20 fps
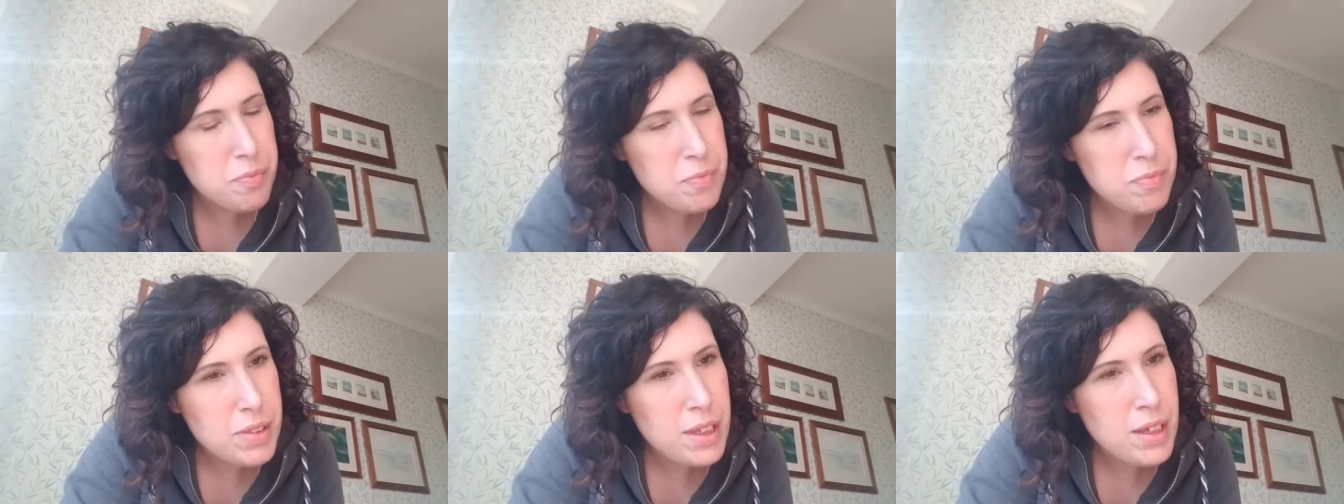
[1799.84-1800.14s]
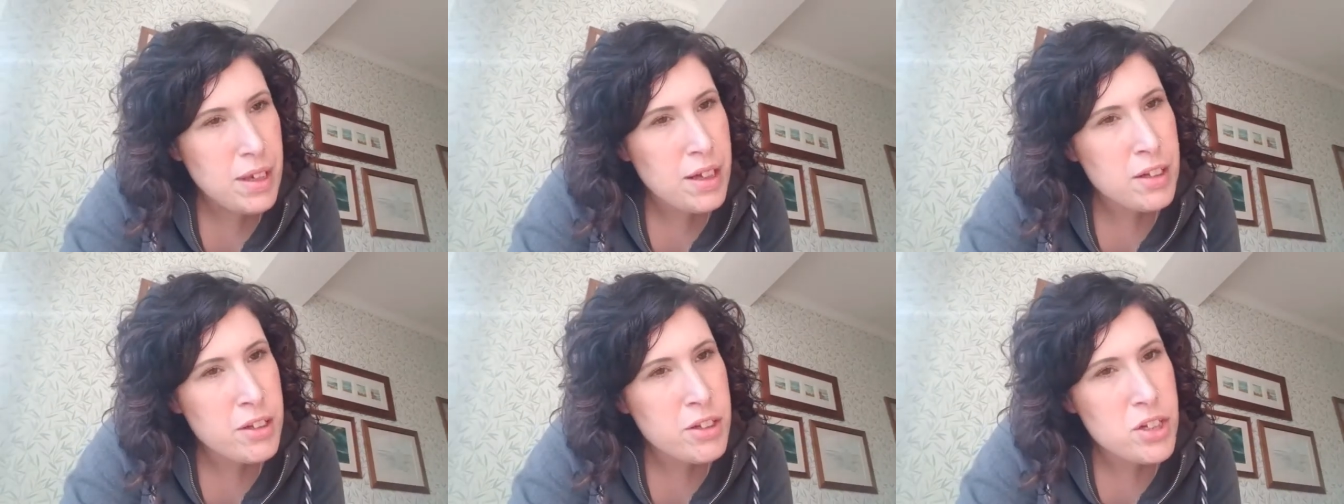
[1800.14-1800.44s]

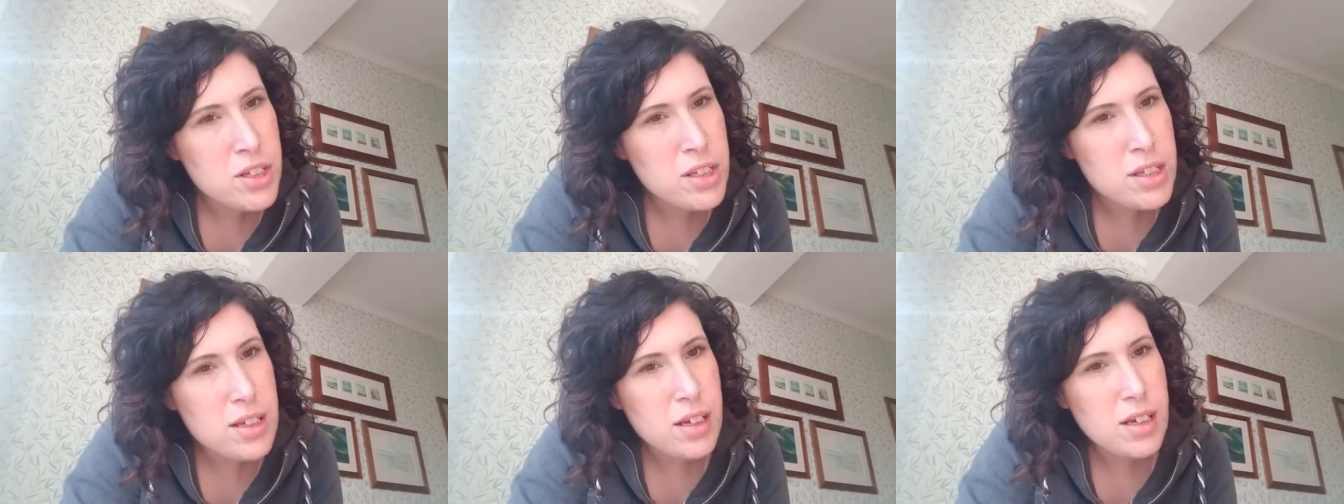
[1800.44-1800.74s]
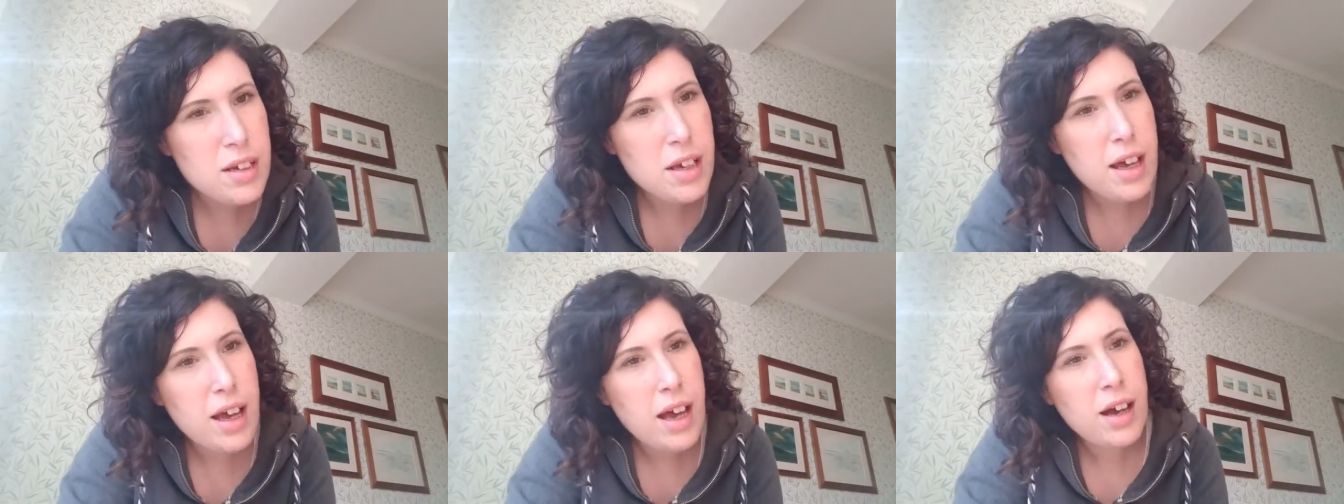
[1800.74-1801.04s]
I'll just
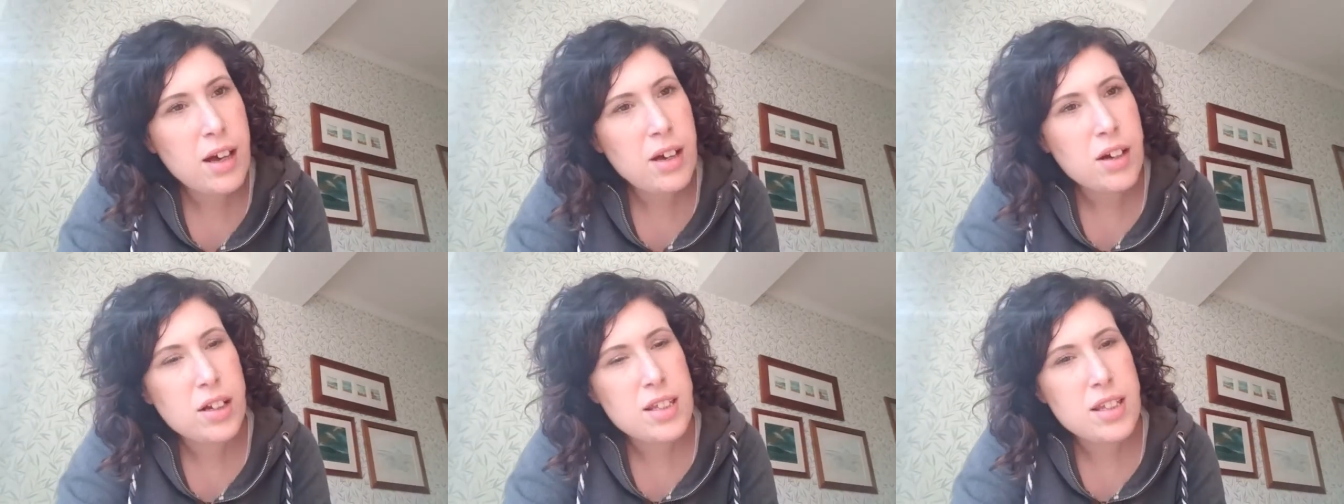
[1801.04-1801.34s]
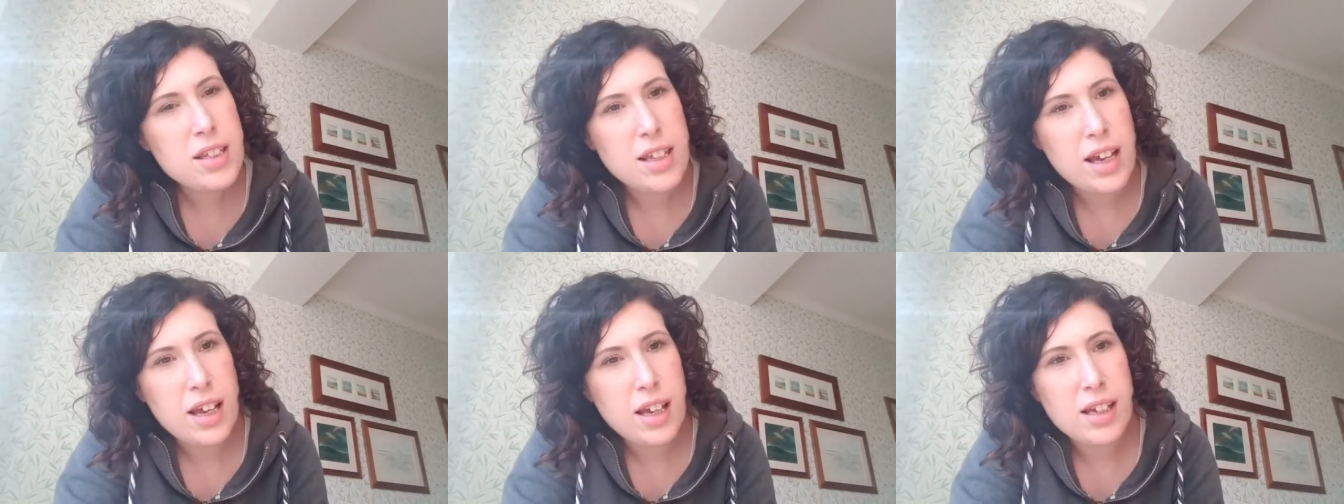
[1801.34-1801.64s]
hang on a
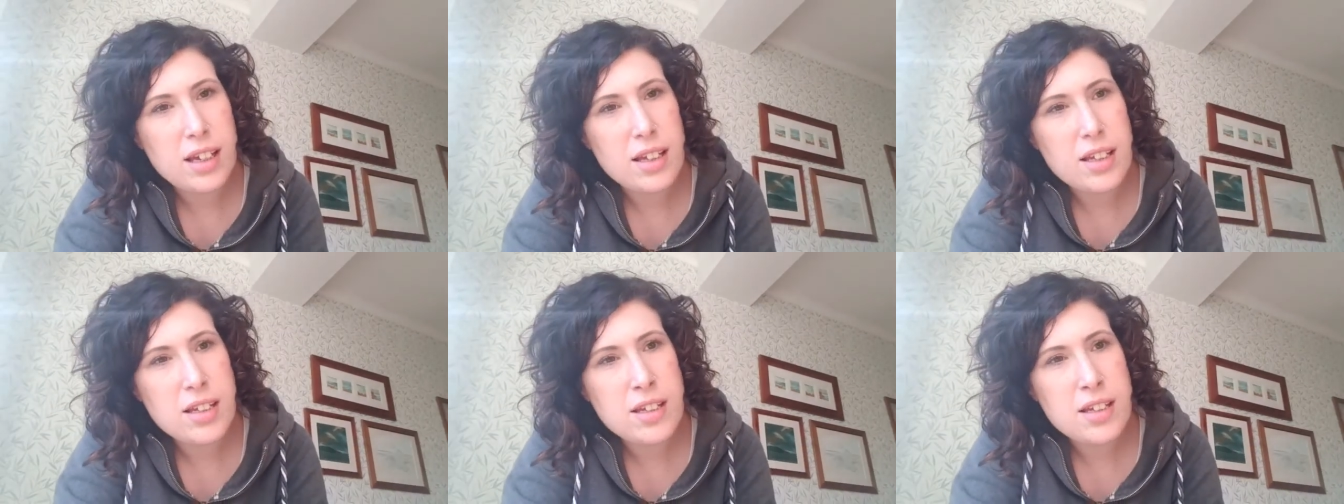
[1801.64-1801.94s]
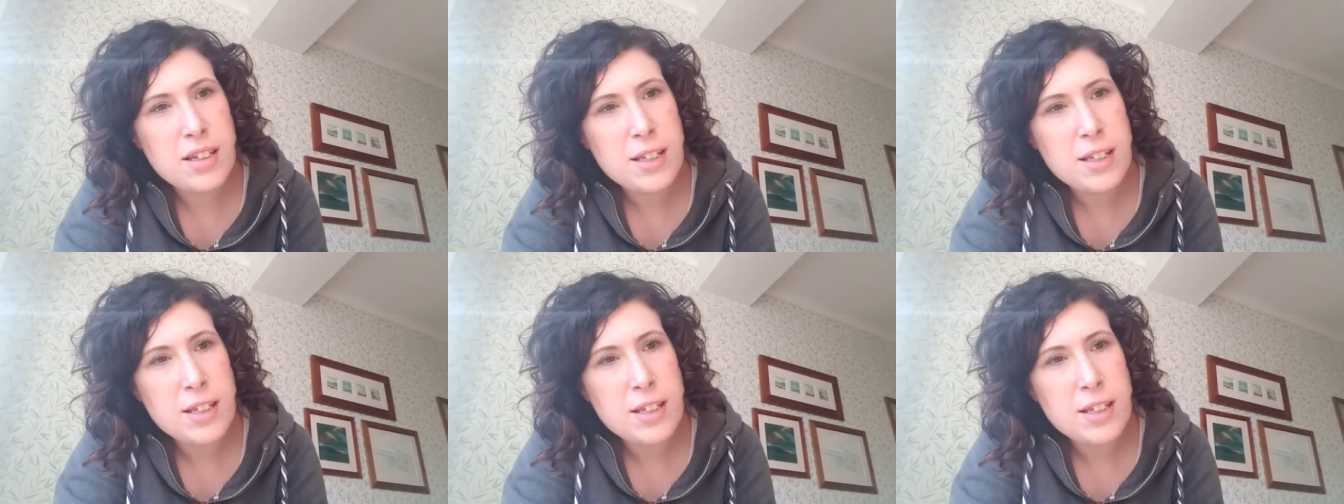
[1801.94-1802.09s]
second.